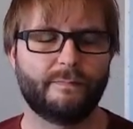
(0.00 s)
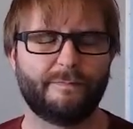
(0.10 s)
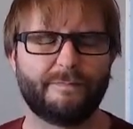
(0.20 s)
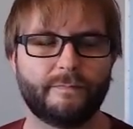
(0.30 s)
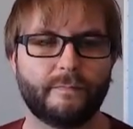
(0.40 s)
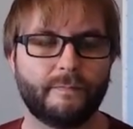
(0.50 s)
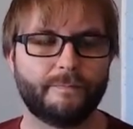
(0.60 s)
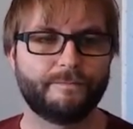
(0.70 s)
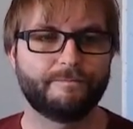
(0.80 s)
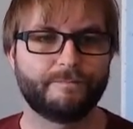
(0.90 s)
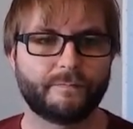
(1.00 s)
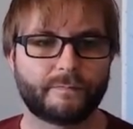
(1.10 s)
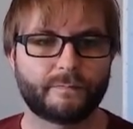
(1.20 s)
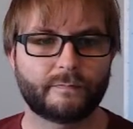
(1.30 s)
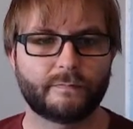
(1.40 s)

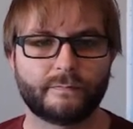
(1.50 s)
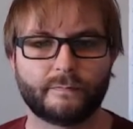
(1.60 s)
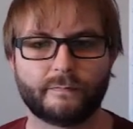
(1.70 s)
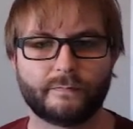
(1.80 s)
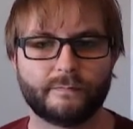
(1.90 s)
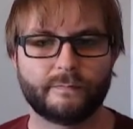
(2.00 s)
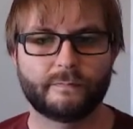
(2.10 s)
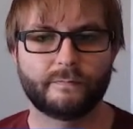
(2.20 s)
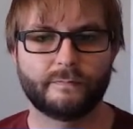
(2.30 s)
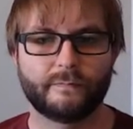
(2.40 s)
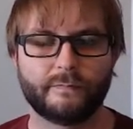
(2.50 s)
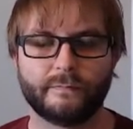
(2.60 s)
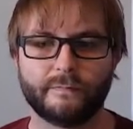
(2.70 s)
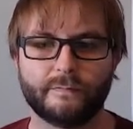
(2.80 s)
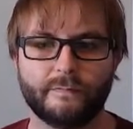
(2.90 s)

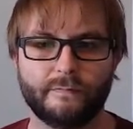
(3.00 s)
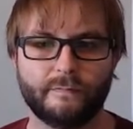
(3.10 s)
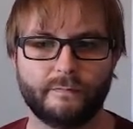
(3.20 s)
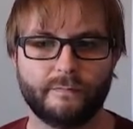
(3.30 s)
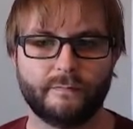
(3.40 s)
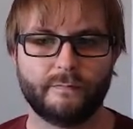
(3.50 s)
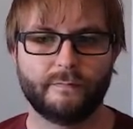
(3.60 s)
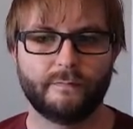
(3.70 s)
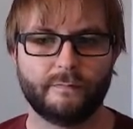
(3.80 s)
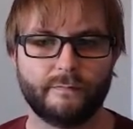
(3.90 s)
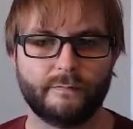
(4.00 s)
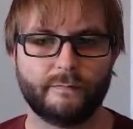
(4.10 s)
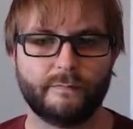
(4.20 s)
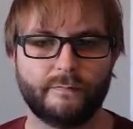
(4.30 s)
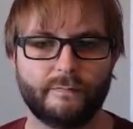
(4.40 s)

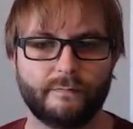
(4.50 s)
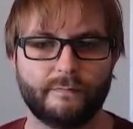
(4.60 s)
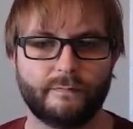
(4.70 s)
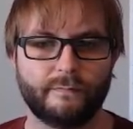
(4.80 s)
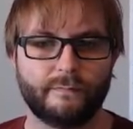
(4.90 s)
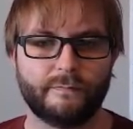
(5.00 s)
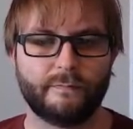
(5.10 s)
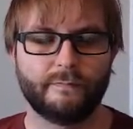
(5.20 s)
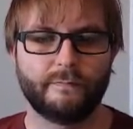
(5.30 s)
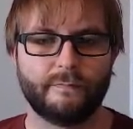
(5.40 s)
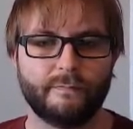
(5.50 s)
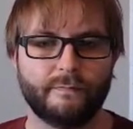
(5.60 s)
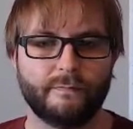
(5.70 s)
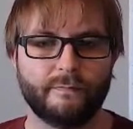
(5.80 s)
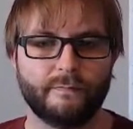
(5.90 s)

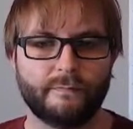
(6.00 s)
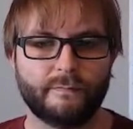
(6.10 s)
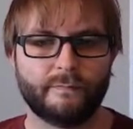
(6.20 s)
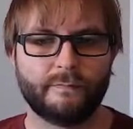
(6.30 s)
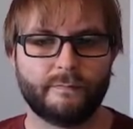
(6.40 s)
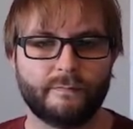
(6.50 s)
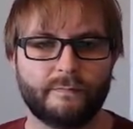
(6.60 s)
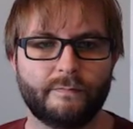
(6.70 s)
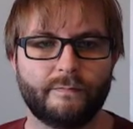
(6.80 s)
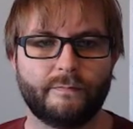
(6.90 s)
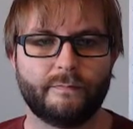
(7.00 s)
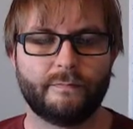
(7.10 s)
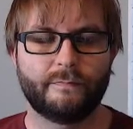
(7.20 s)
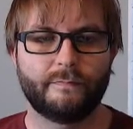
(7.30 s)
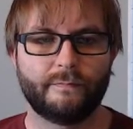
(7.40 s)

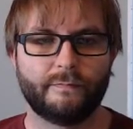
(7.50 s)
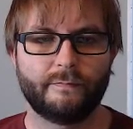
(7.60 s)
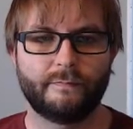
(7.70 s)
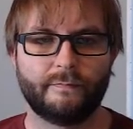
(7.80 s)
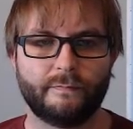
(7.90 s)
(silent)